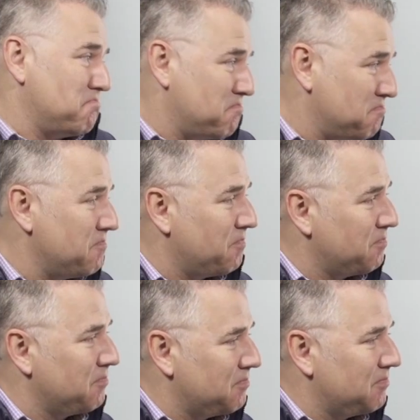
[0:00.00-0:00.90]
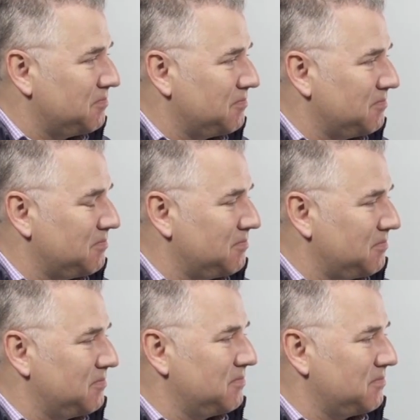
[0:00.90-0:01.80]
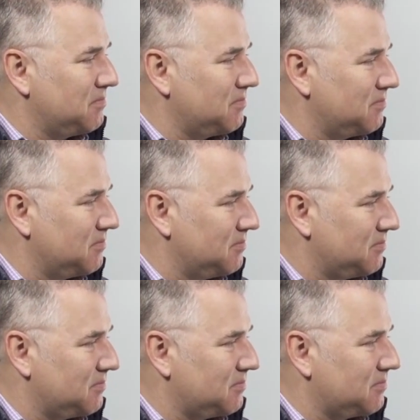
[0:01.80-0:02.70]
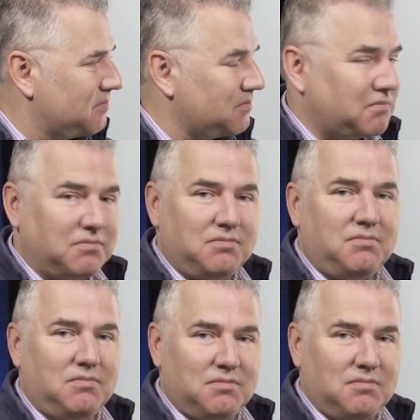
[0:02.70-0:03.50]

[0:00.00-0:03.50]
[no speech]